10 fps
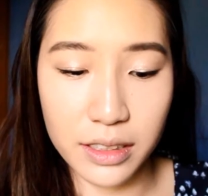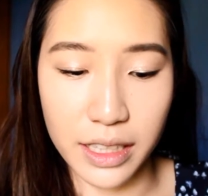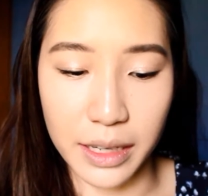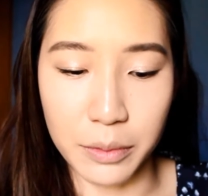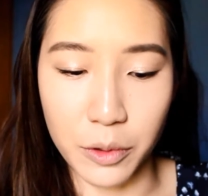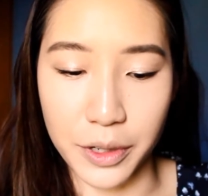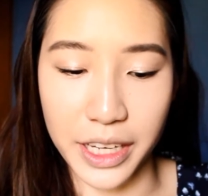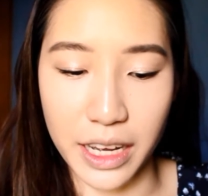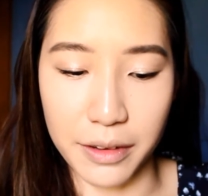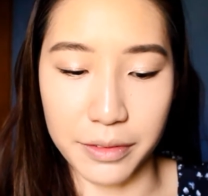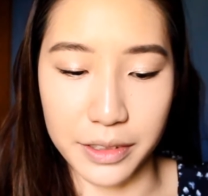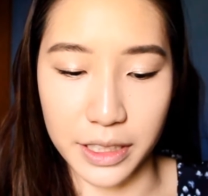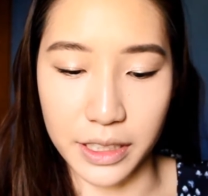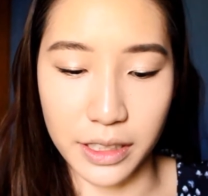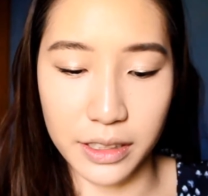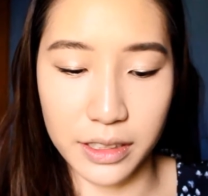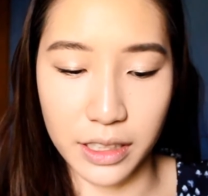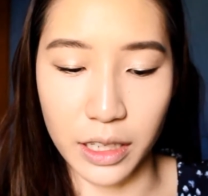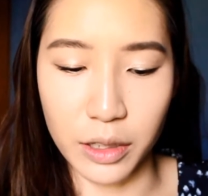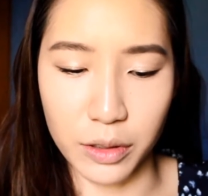that I'm going after,
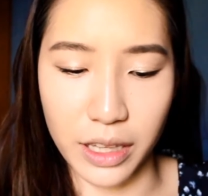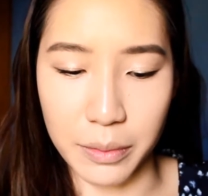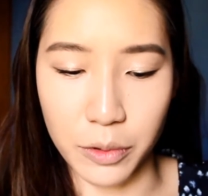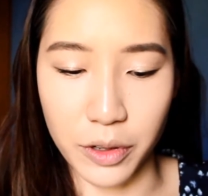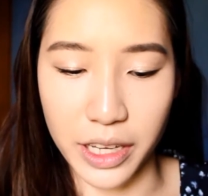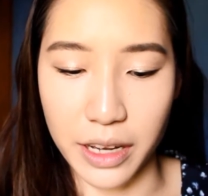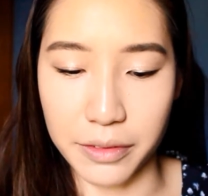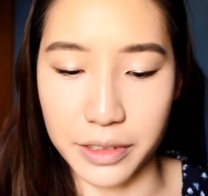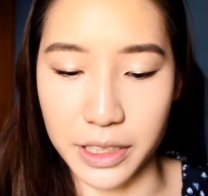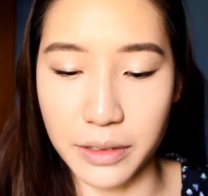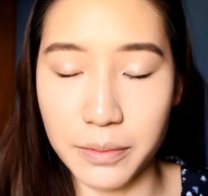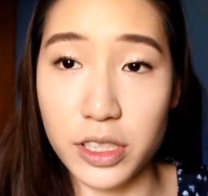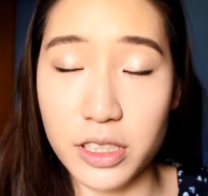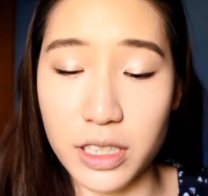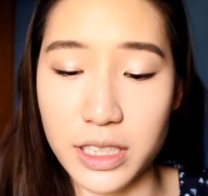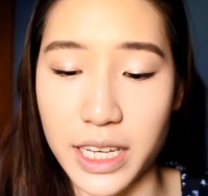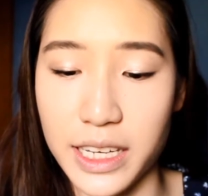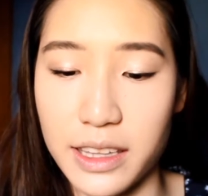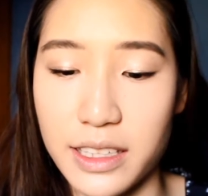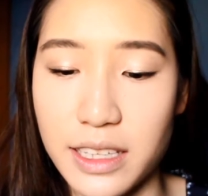the look that I'm going after. I'm just going to
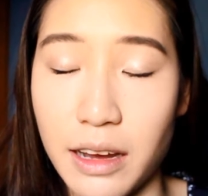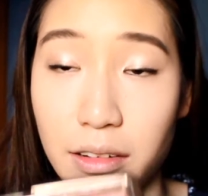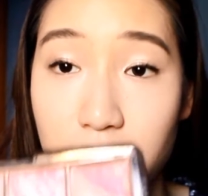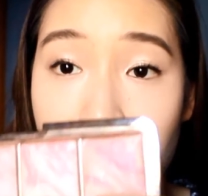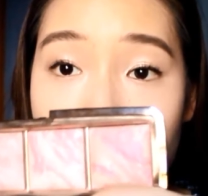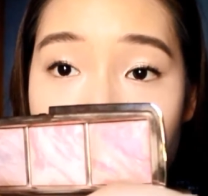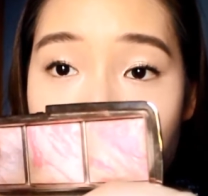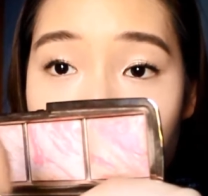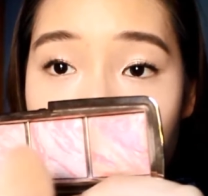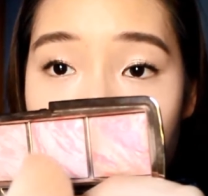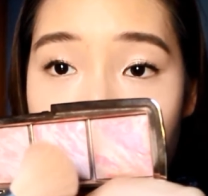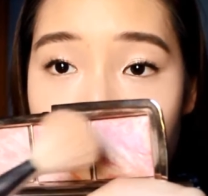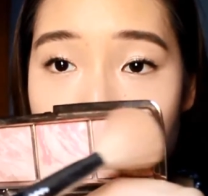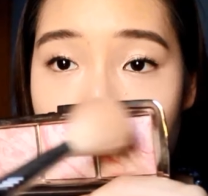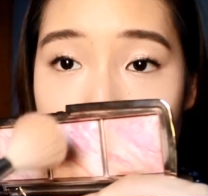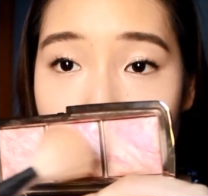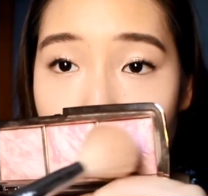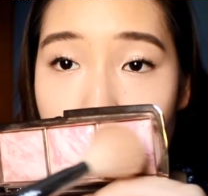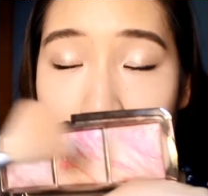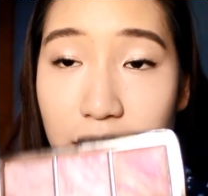take this Hourglass palette, mix these
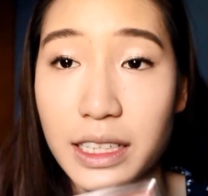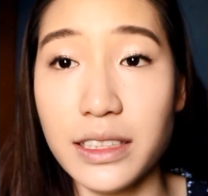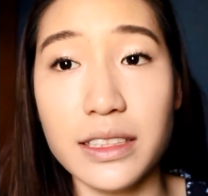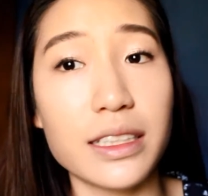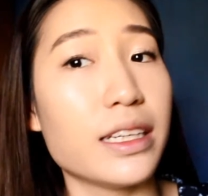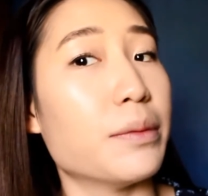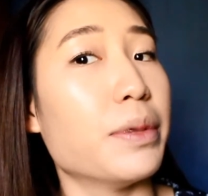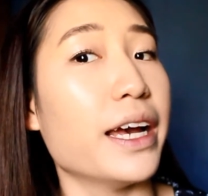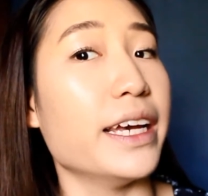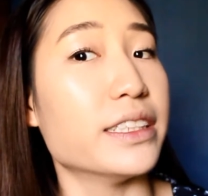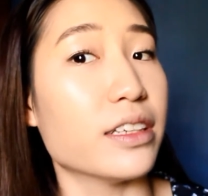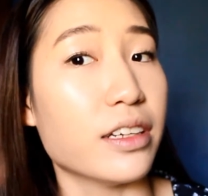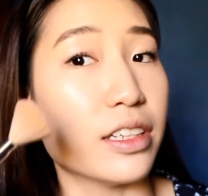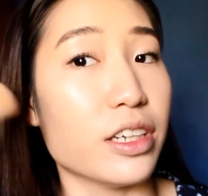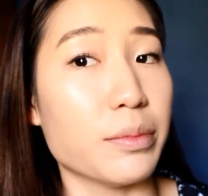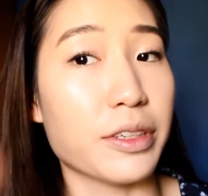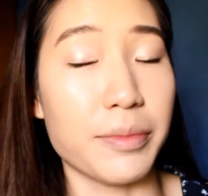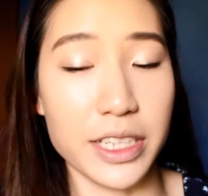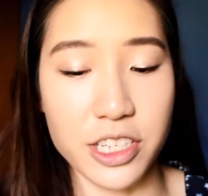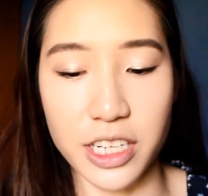two colors and apply it on the tops of
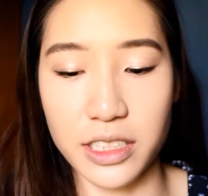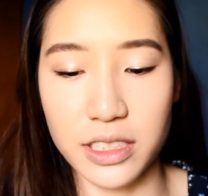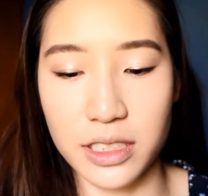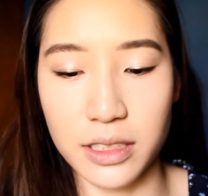my cheeks.